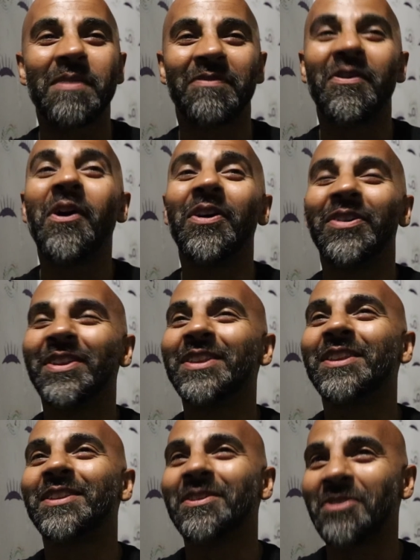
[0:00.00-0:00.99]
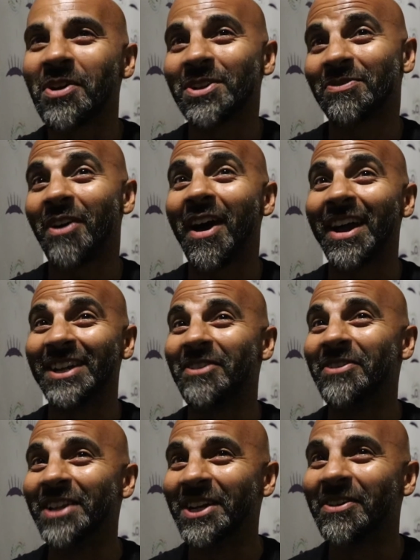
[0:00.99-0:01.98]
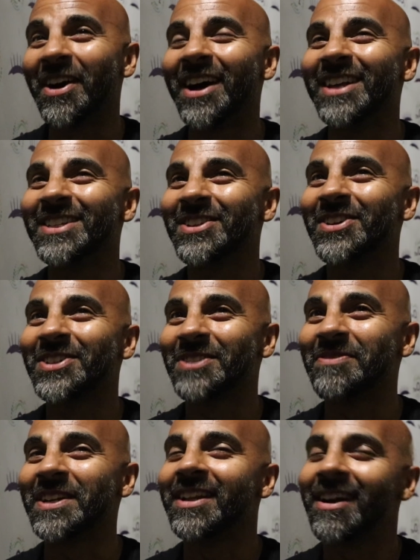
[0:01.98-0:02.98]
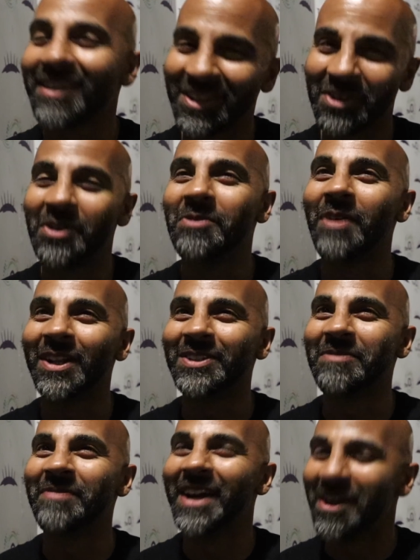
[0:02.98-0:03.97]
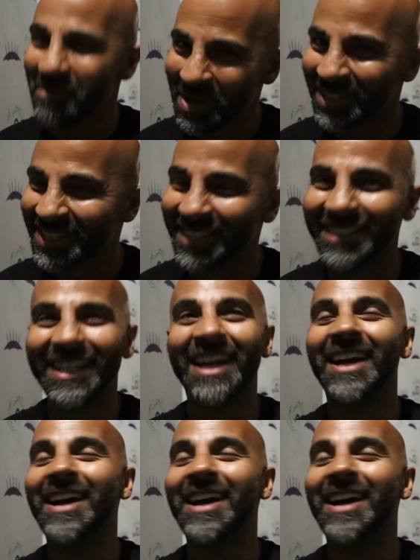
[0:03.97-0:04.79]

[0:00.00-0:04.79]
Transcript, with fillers: before the Rose fight, he'd gone really quiet on social media. Good, well done, mate. Well done.